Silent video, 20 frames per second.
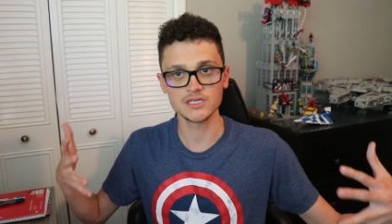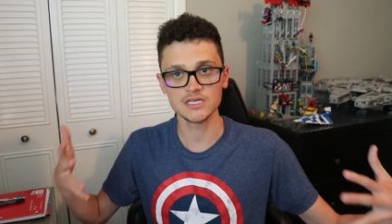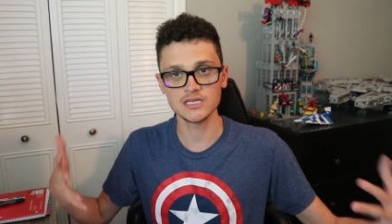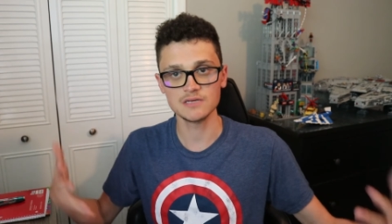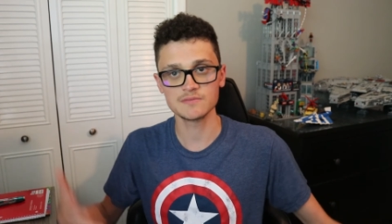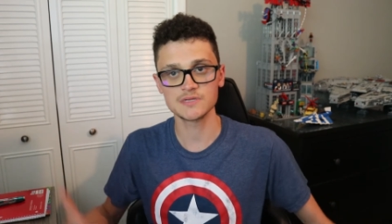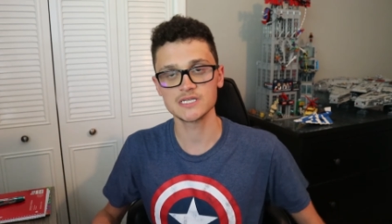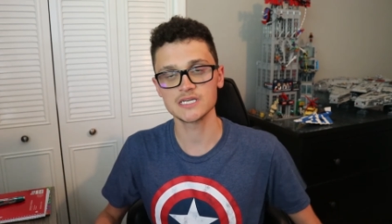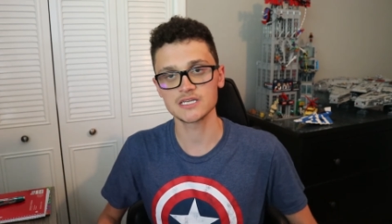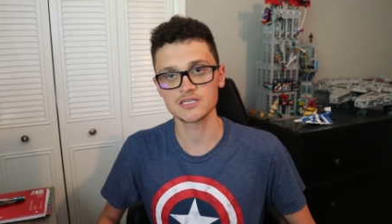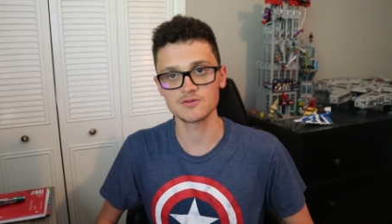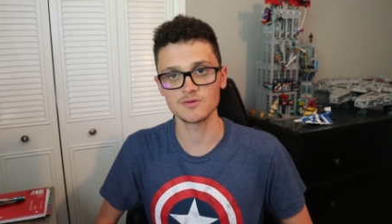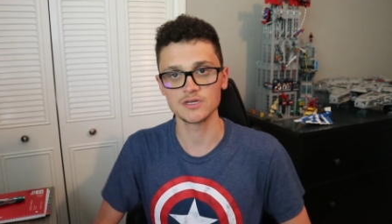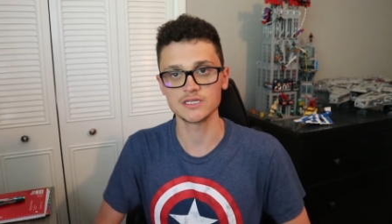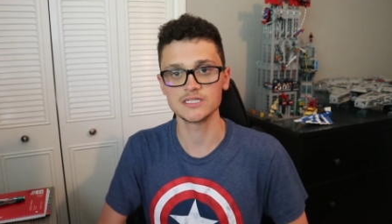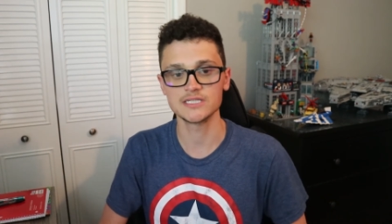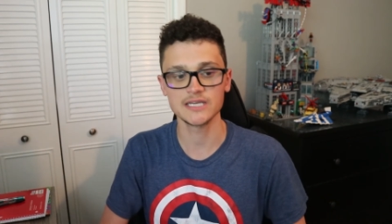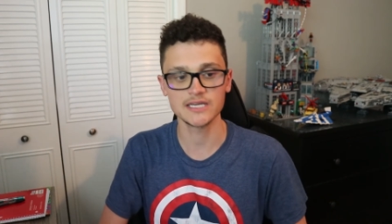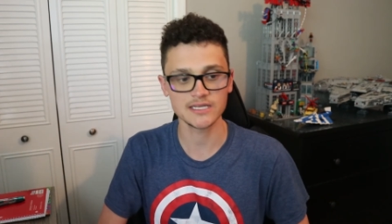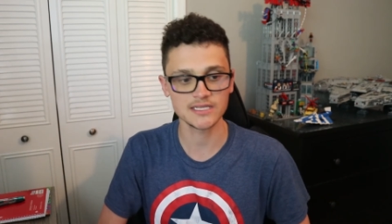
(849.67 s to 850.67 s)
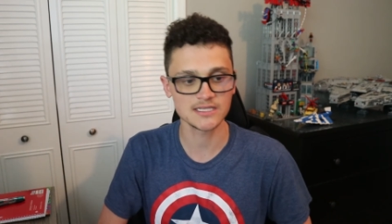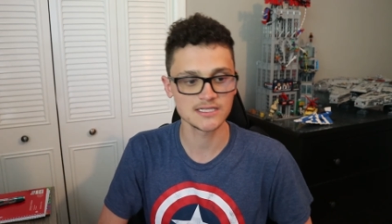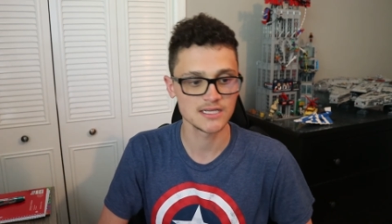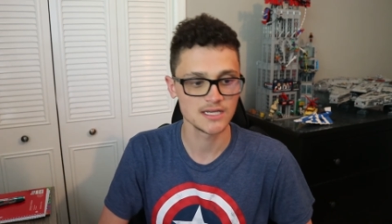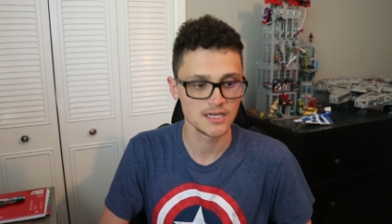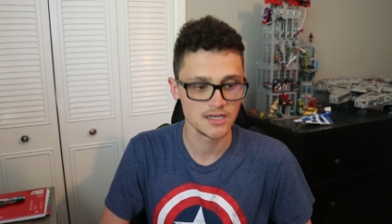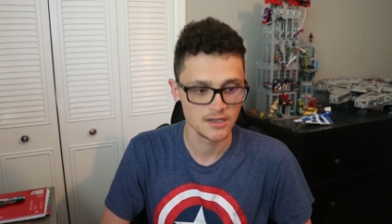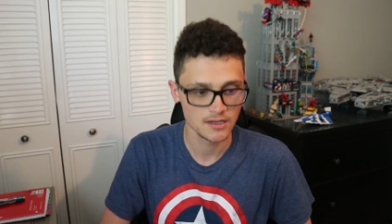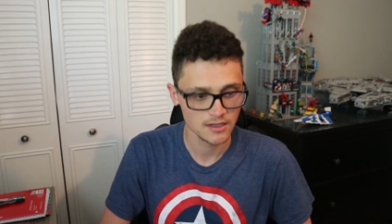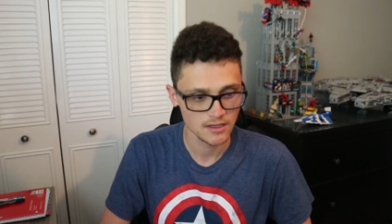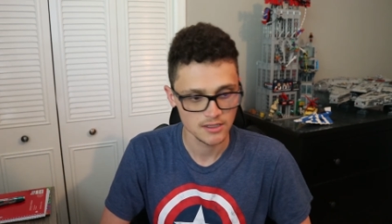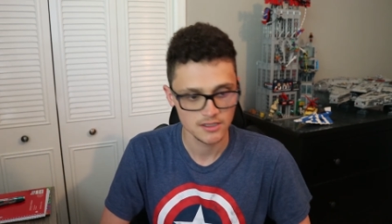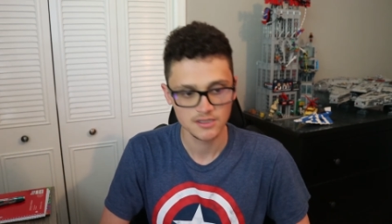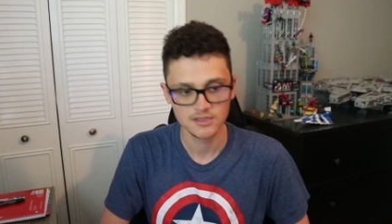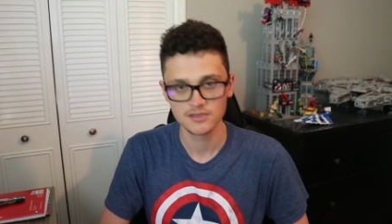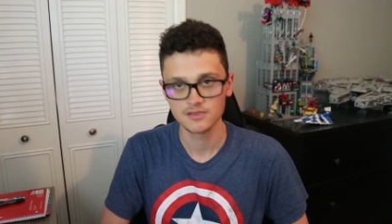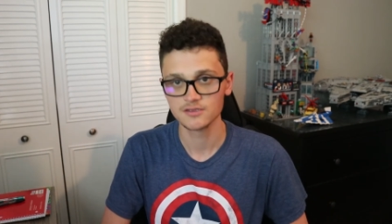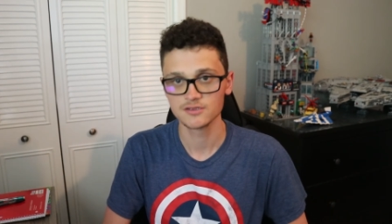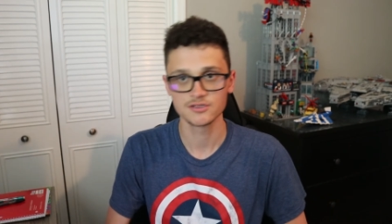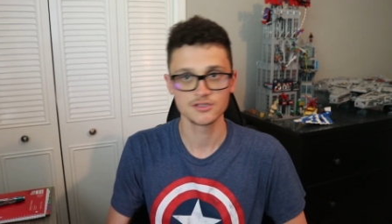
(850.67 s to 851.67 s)
Team 616,
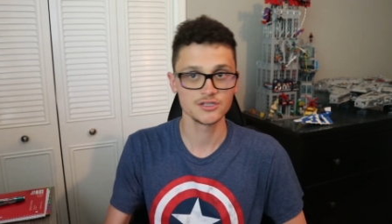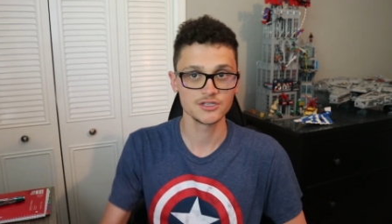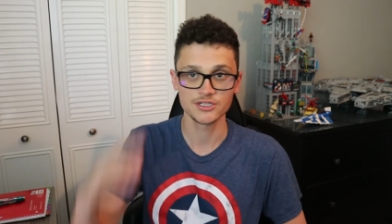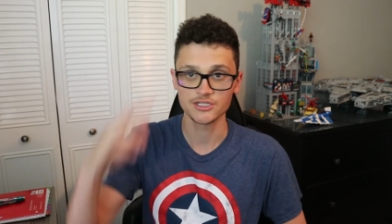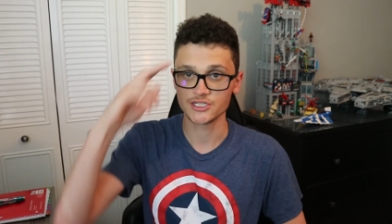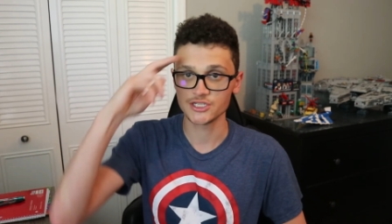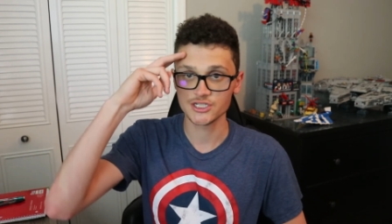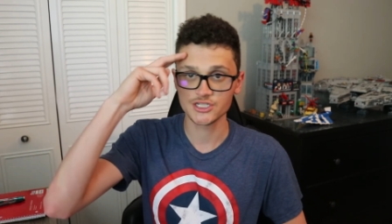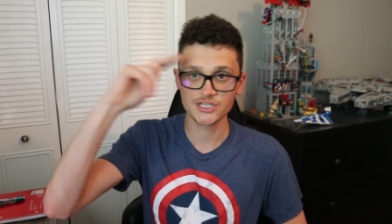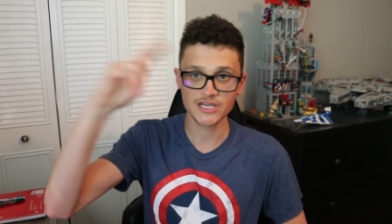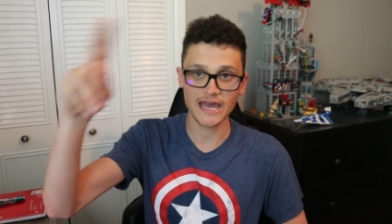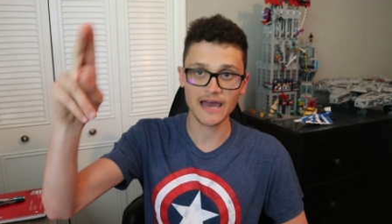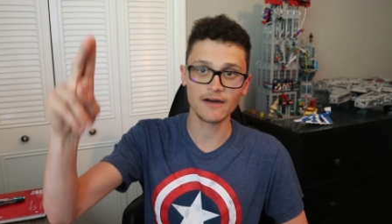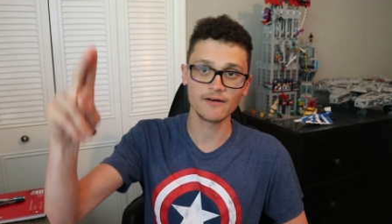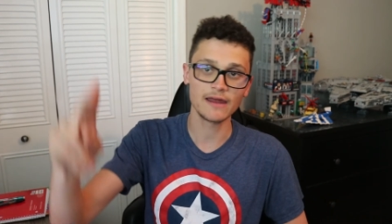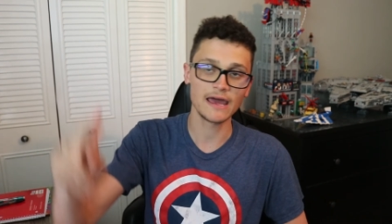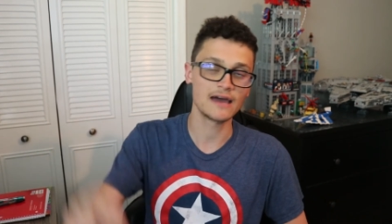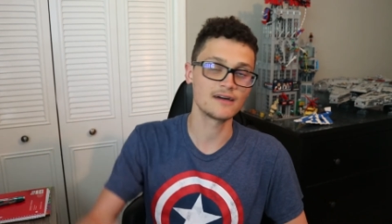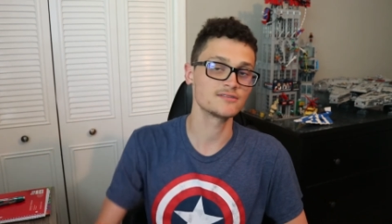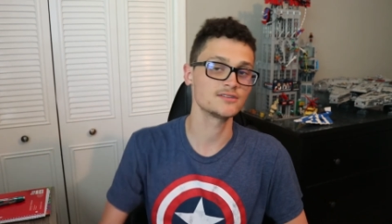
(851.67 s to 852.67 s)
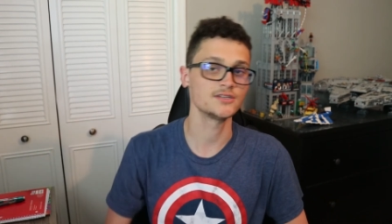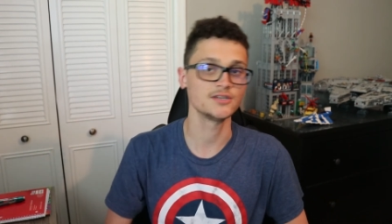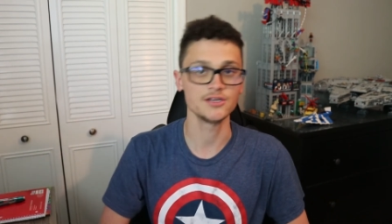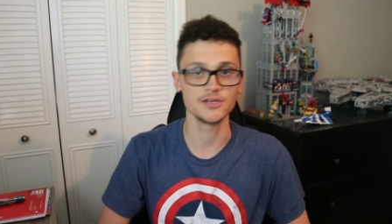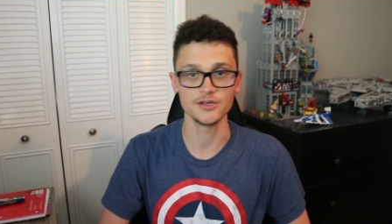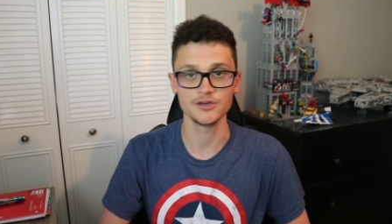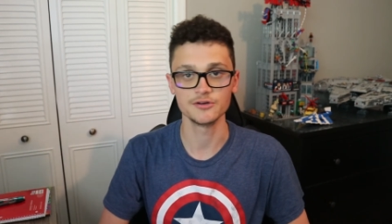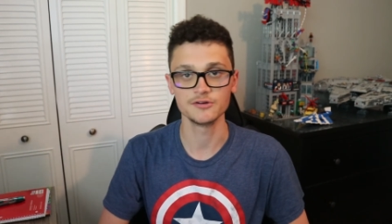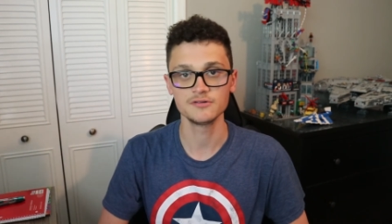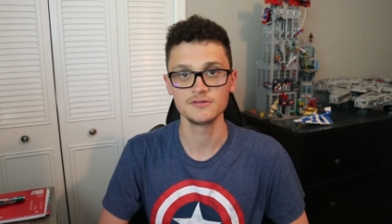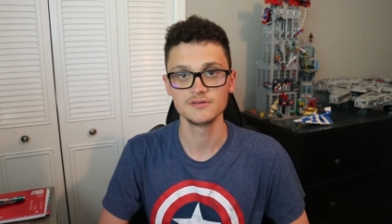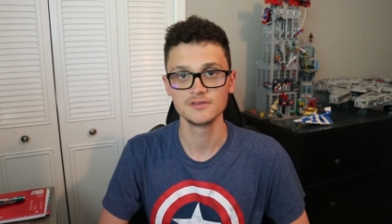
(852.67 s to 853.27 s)
shout out to you.